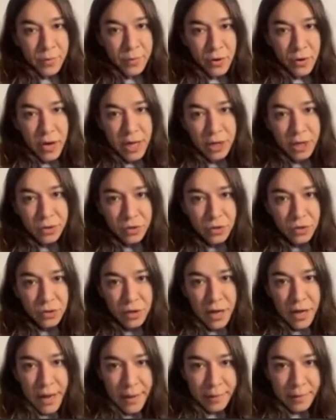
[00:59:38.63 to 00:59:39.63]
I'm
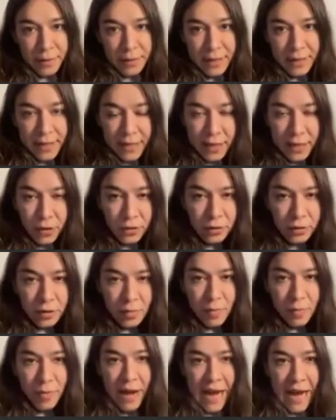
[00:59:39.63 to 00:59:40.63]
clicking
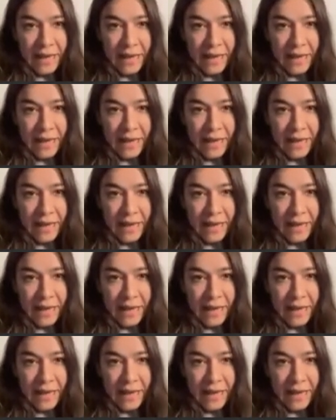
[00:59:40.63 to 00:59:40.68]
on the